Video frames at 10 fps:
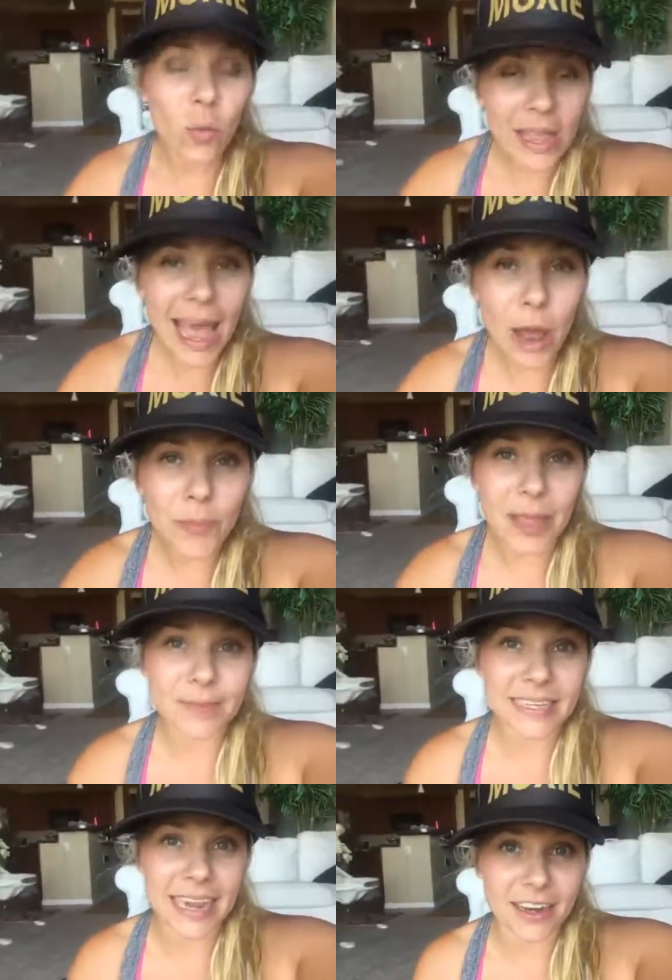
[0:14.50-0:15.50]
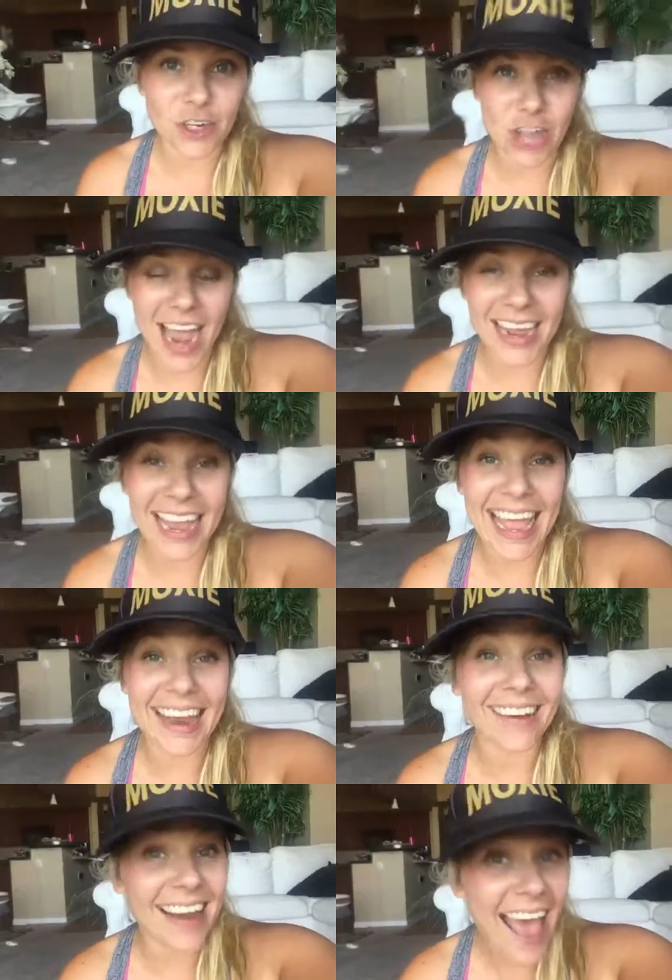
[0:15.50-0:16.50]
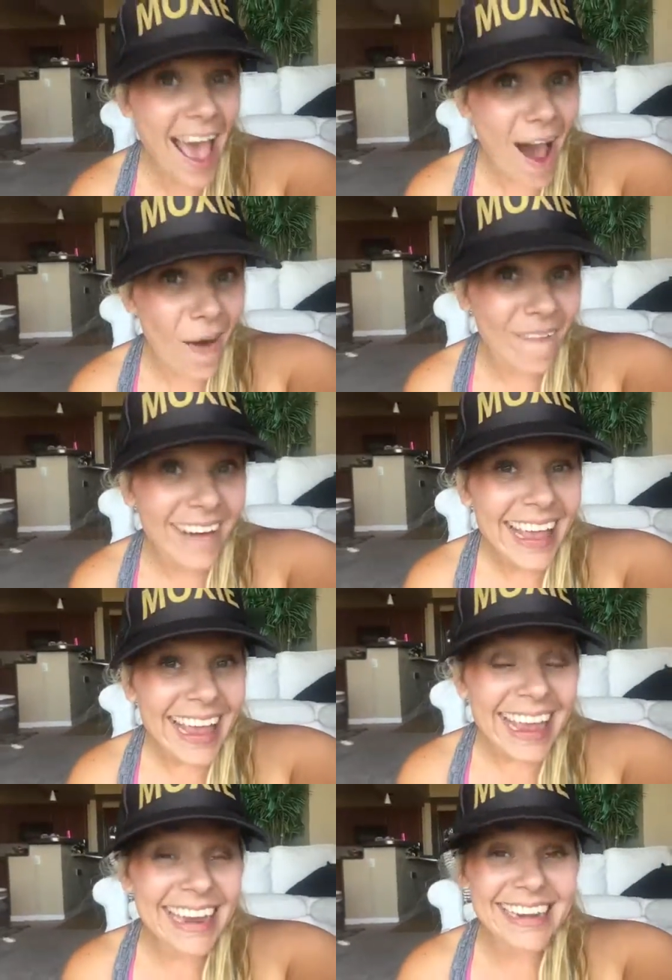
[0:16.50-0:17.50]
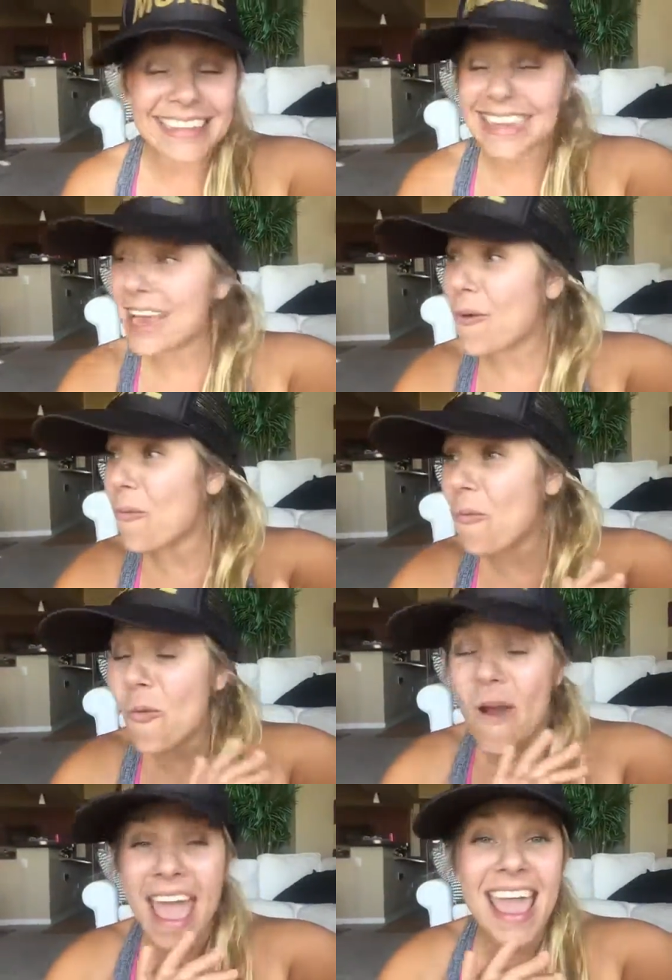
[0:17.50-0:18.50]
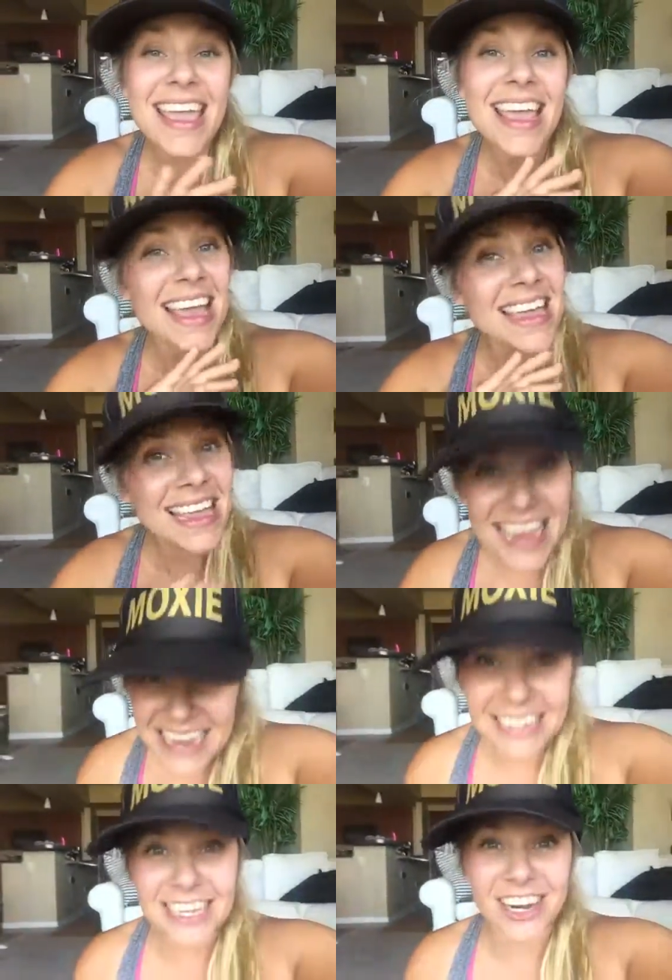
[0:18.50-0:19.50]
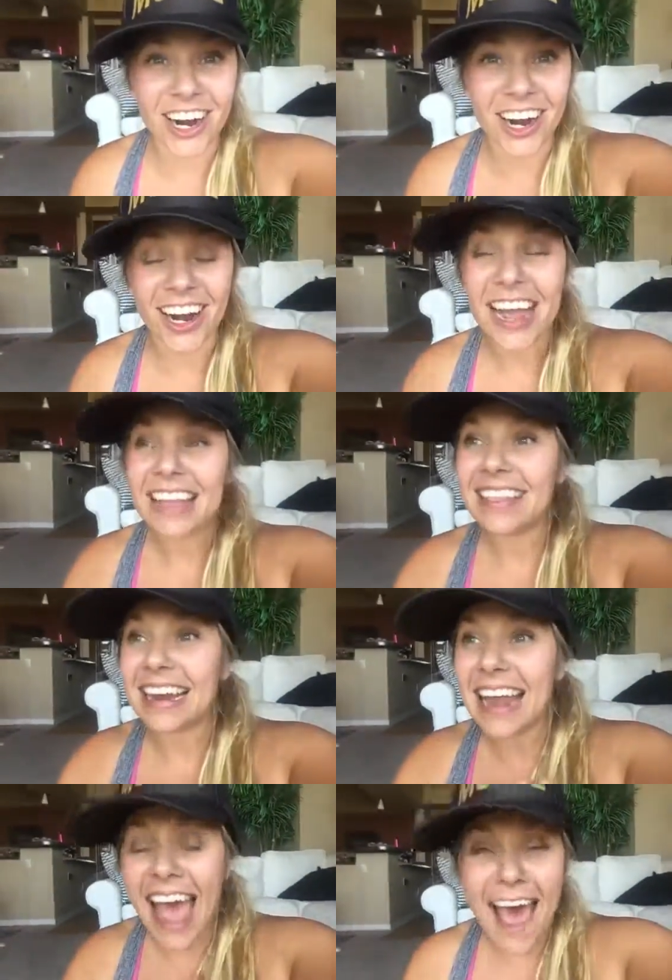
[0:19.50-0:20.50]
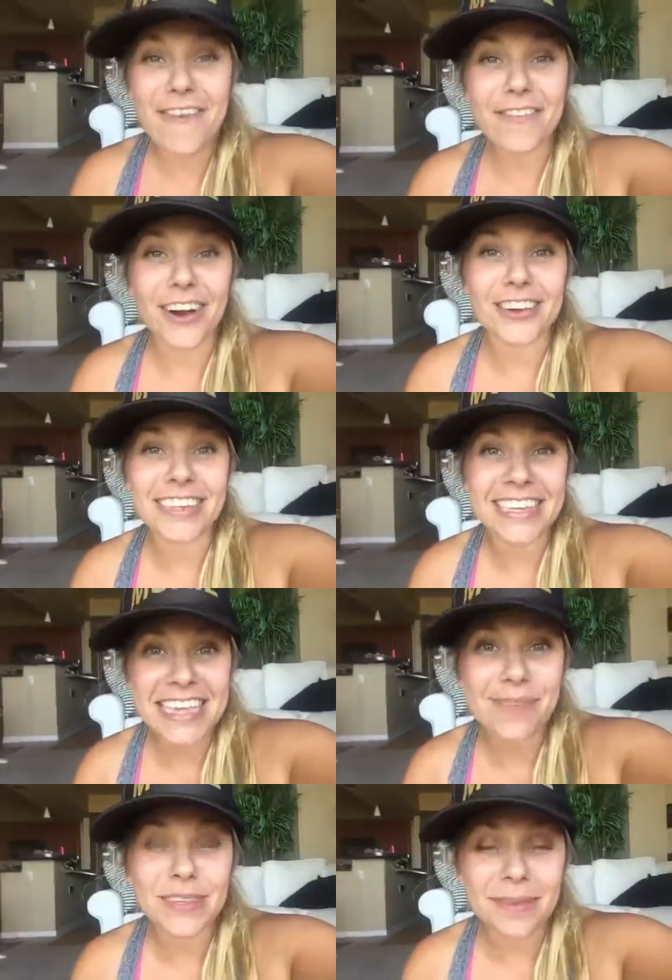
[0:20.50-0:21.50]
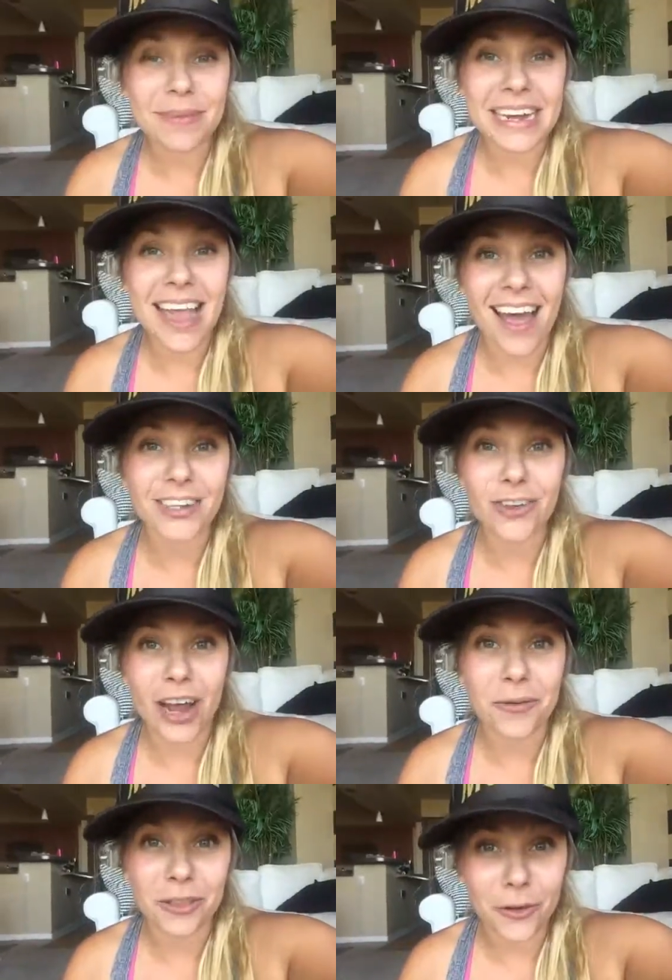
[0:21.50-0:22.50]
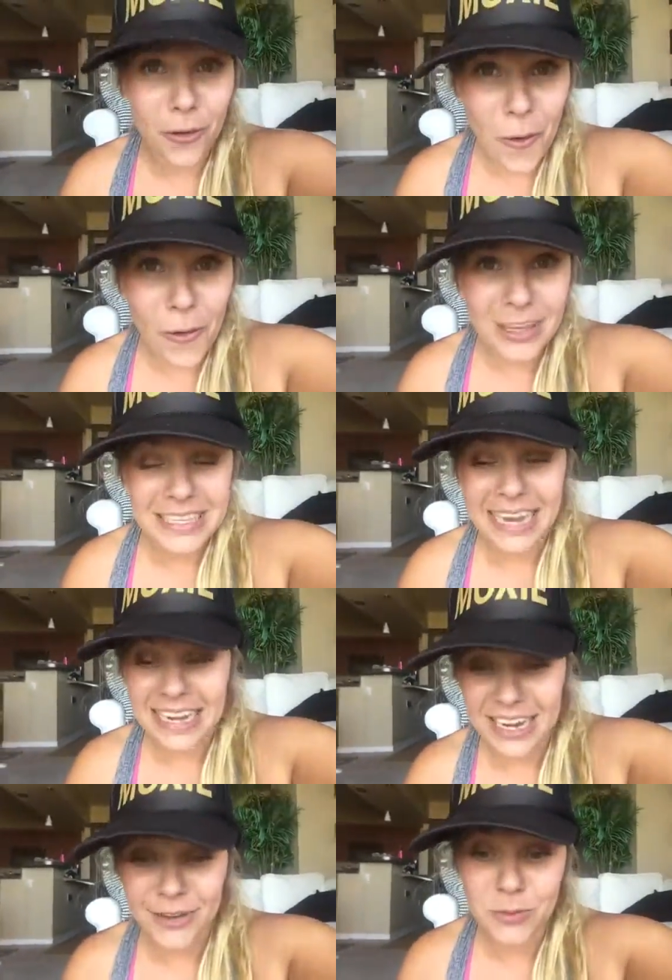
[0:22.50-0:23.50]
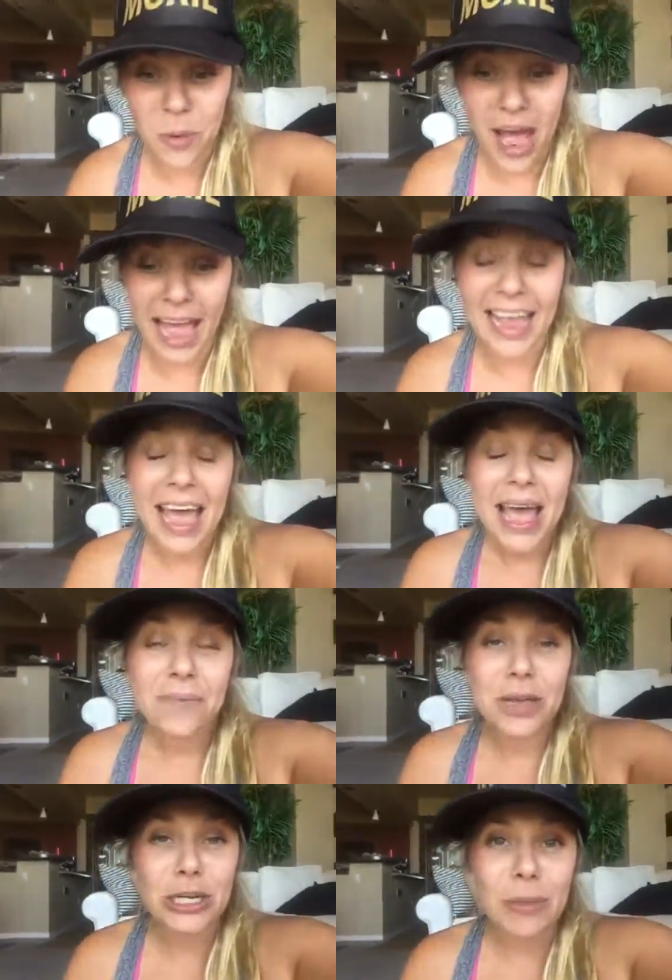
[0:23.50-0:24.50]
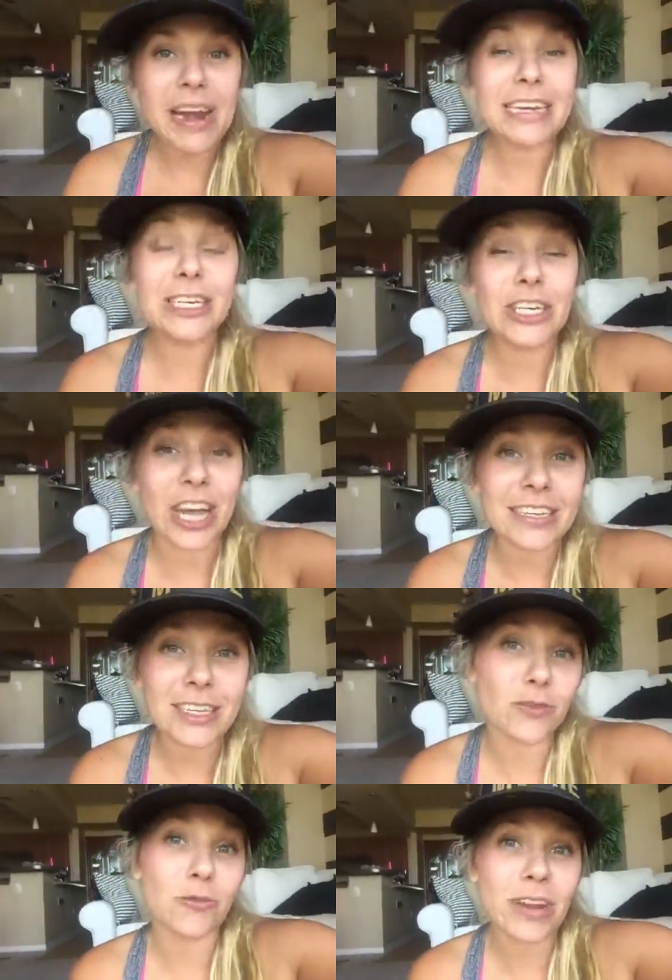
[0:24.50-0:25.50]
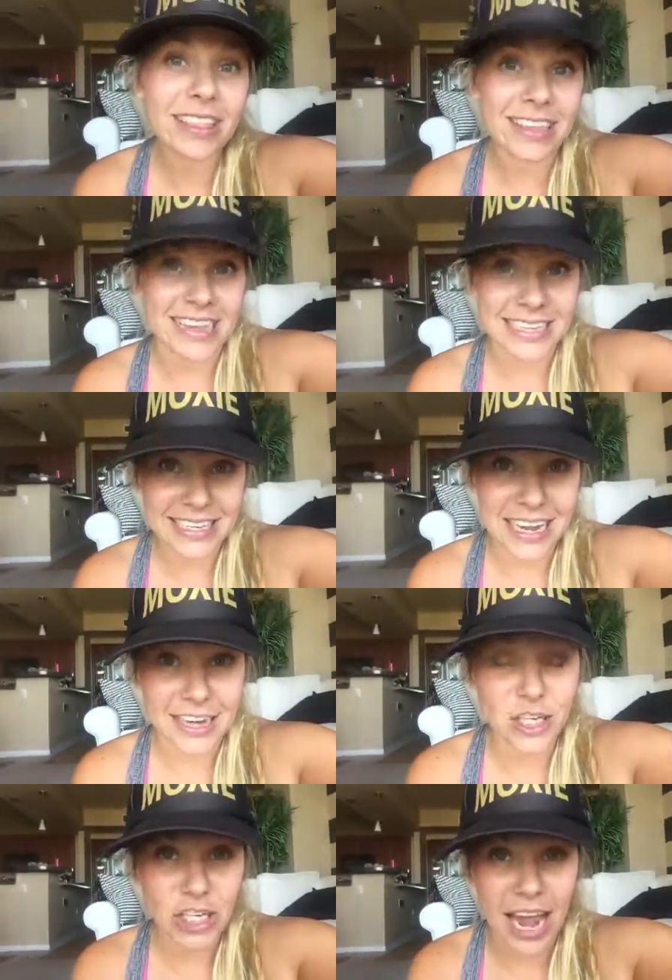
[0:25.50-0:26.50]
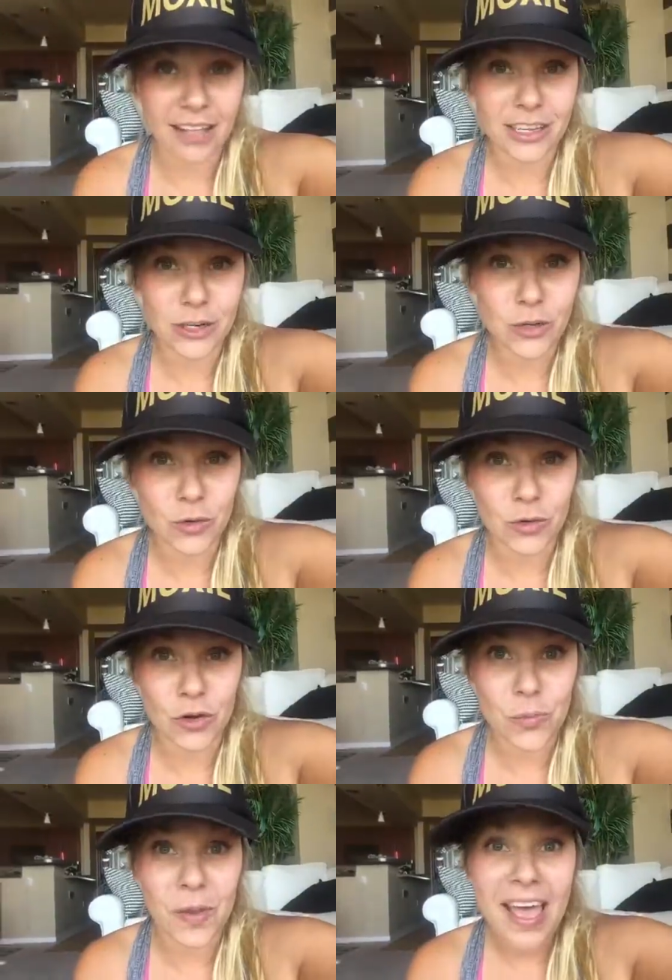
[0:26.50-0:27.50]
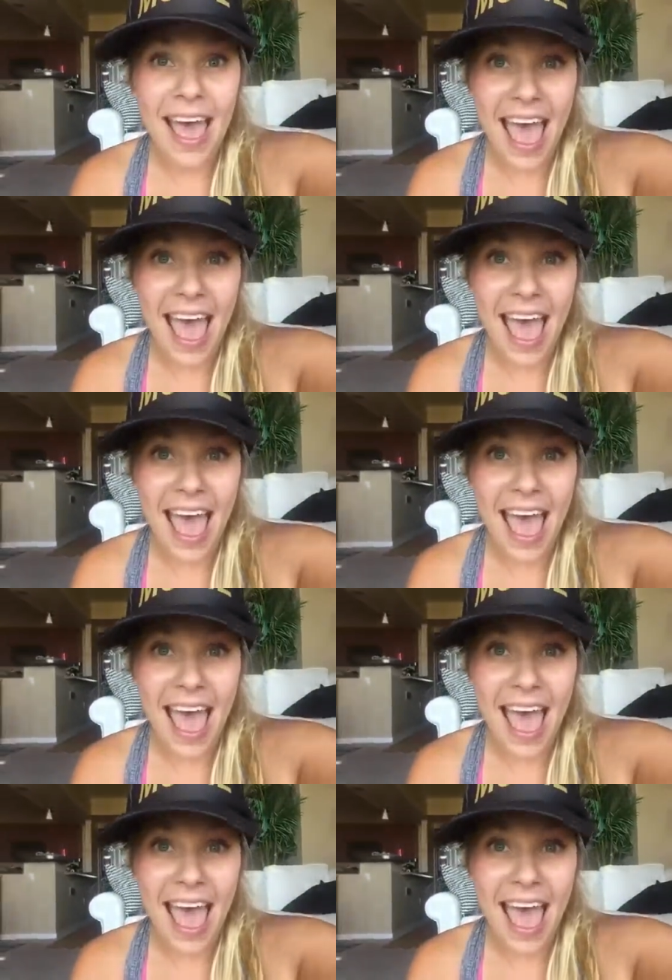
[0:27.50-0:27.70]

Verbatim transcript: we help them stay on track. And now it is way easier than ever to keep somebody on track with their goals. And here's why Beachbody just released a challenge group